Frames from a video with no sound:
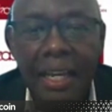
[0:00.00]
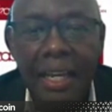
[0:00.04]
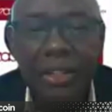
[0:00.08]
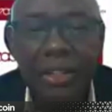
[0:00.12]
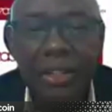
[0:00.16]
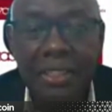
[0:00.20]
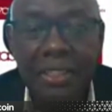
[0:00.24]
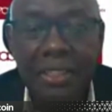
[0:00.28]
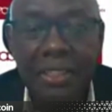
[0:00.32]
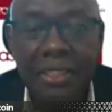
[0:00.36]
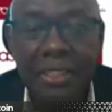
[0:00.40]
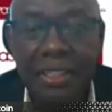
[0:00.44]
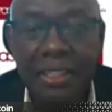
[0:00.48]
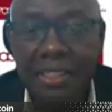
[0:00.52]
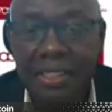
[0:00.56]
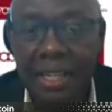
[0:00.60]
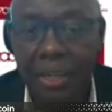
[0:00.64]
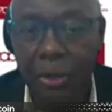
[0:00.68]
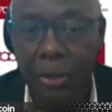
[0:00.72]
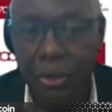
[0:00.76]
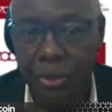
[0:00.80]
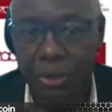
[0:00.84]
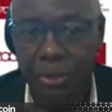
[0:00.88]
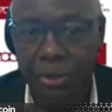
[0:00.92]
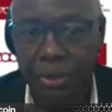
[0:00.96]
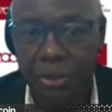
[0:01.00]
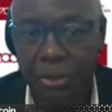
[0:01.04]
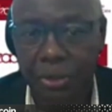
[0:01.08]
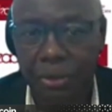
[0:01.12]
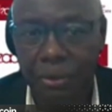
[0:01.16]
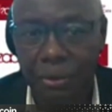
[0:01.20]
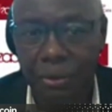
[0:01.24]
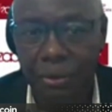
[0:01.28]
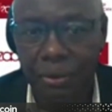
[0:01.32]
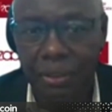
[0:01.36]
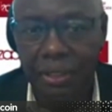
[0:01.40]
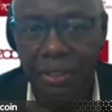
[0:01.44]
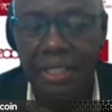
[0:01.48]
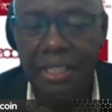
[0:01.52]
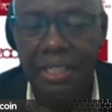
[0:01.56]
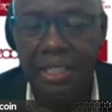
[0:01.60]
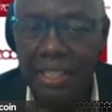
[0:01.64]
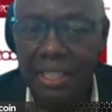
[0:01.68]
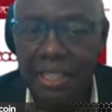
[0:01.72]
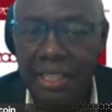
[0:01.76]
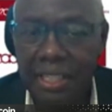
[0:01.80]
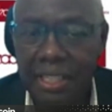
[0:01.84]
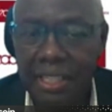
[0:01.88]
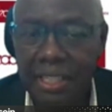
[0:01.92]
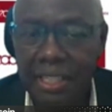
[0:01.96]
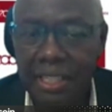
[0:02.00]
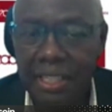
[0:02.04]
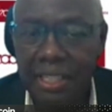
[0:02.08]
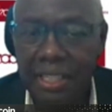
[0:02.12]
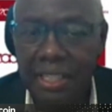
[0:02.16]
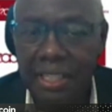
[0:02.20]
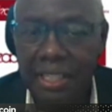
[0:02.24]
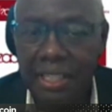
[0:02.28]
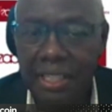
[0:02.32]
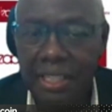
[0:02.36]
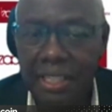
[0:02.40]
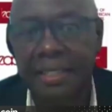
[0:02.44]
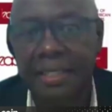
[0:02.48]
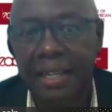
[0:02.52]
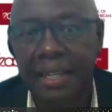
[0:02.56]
out. Easily said than done.